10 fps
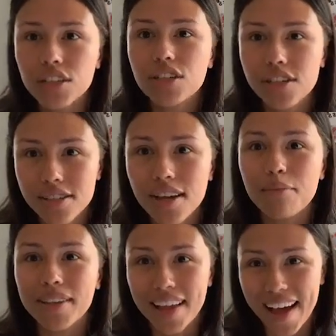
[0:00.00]
just
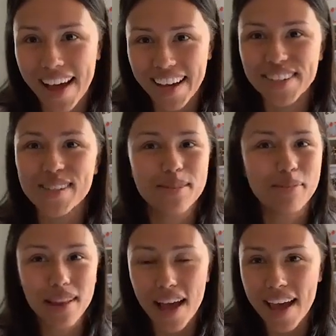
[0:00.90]
apply.
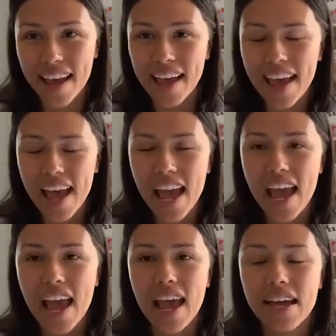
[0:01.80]

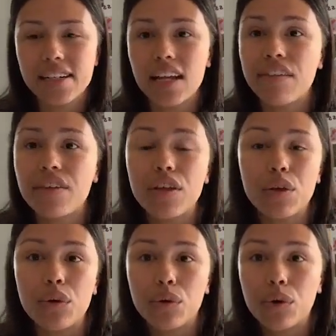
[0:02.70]
And if
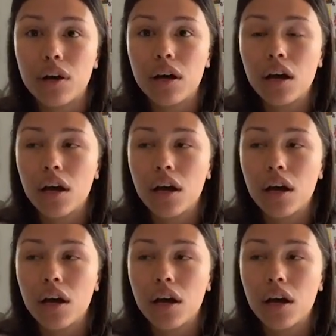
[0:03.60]
you'd